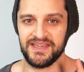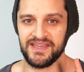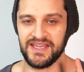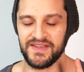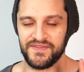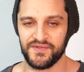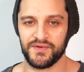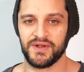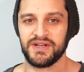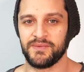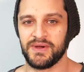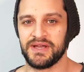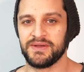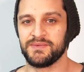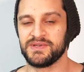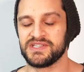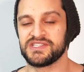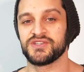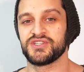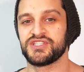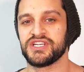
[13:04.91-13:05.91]
If you're anywhere
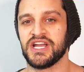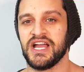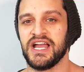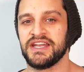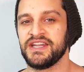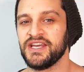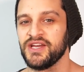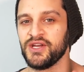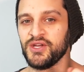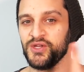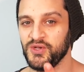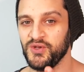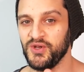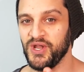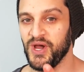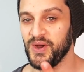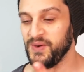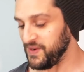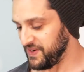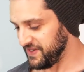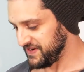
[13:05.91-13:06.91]
with sunshine,
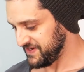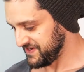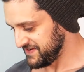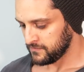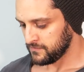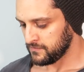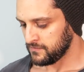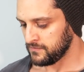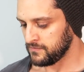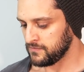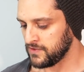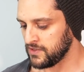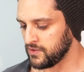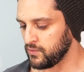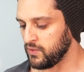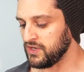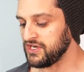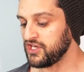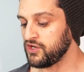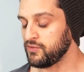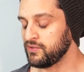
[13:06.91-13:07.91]
no.
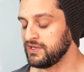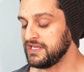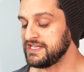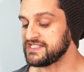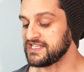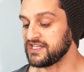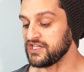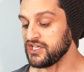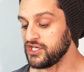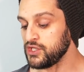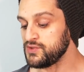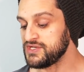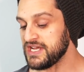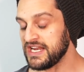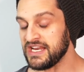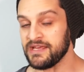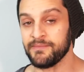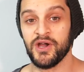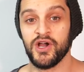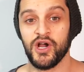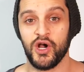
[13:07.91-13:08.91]
When are you releasing the new
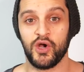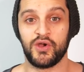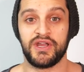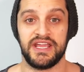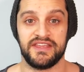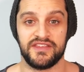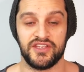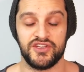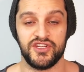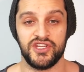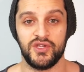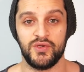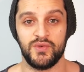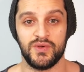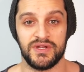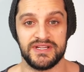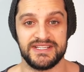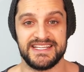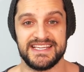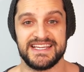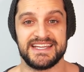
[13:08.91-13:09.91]
denim? Okay, the
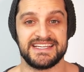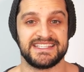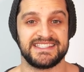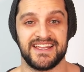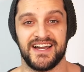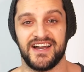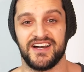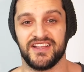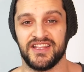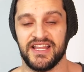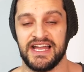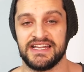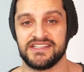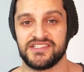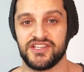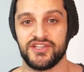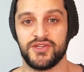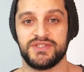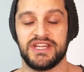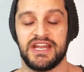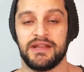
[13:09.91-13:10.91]
new DSR lines,
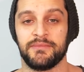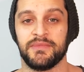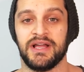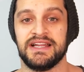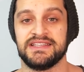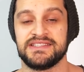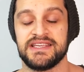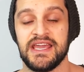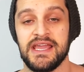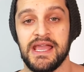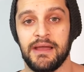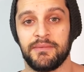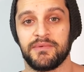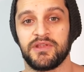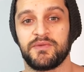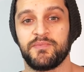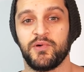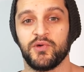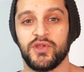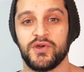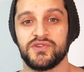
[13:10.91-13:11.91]
the new denim lines. I'm
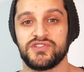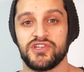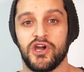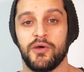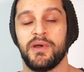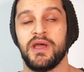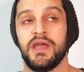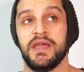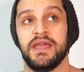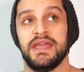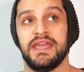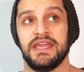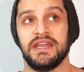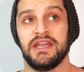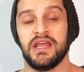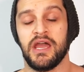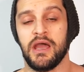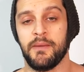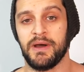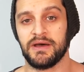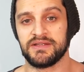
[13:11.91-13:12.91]
gonna put those up
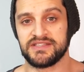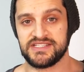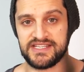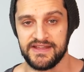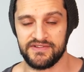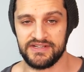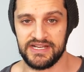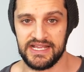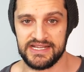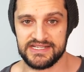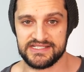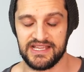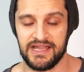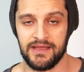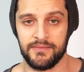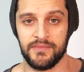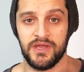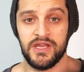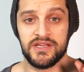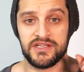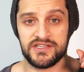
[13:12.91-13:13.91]
in about seven days
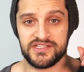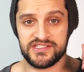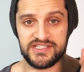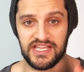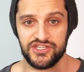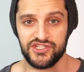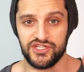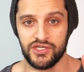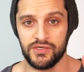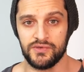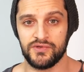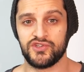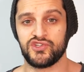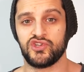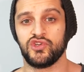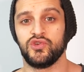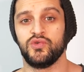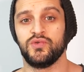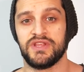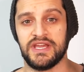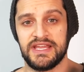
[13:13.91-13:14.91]
time. Stay tuned
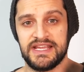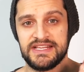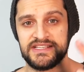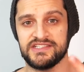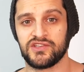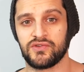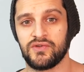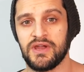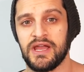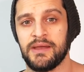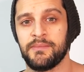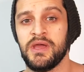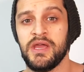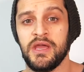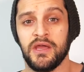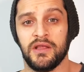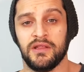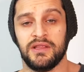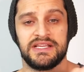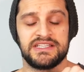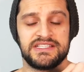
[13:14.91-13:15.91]
to the Instagram.
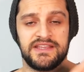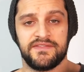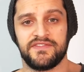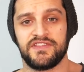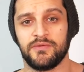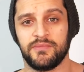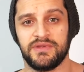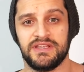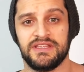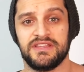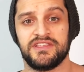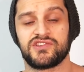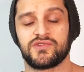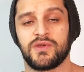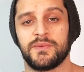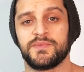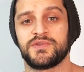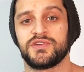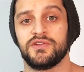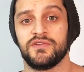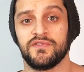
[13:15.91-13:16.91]
Links and everything will be in the
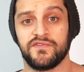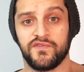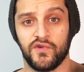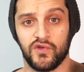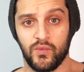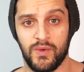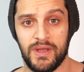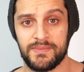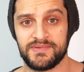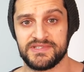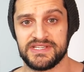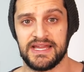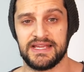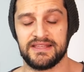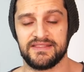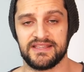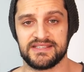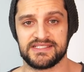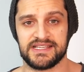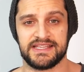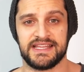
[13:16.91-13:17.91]
description for the website
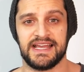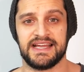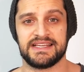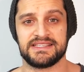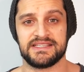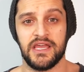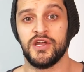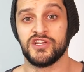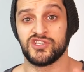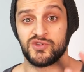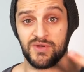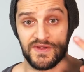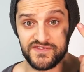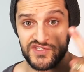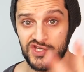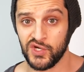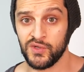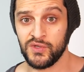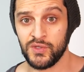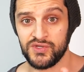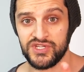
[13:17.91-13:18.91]
and things like that. So we have
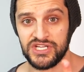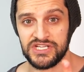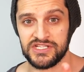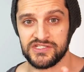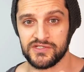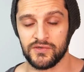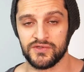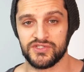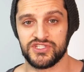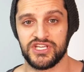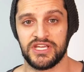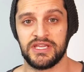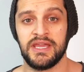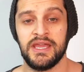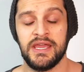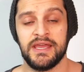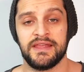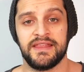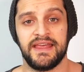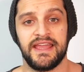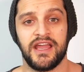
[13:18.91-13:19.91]
two new jeans launching.
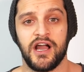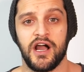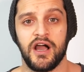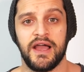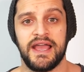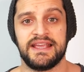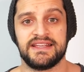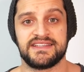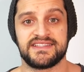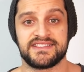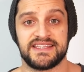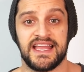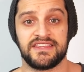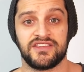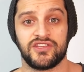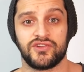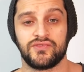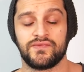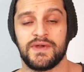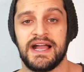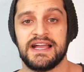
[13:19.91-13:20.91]
They are a
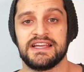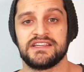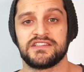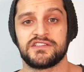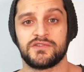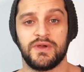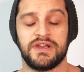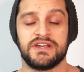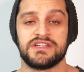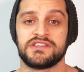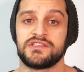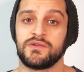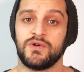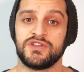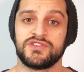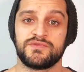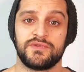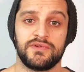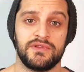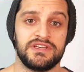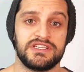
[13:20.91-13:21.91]
standard rise, whereas the
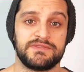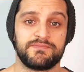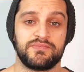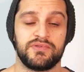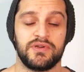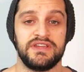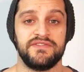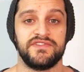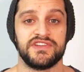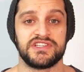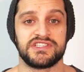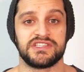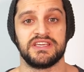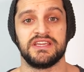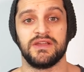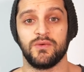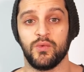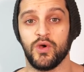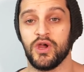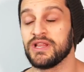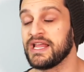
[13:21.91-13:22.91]
ones we released
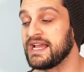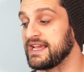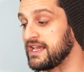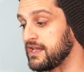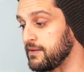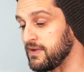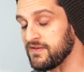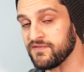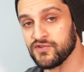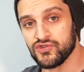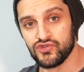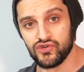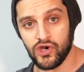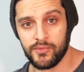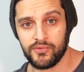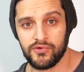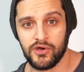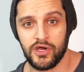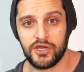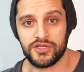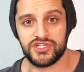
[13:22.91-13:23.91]
previously were like a bit of a
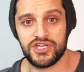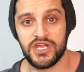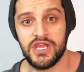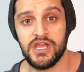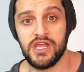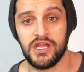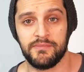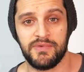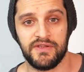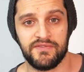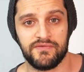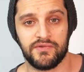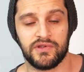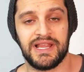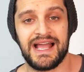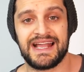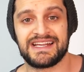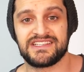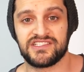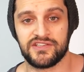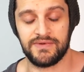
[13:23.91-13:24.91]
drop crotch, a bit of
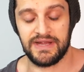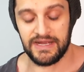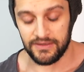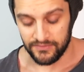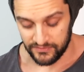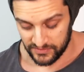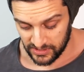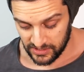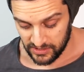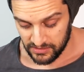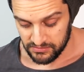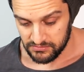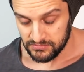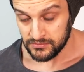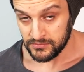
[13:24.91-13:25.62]
relaxed around the...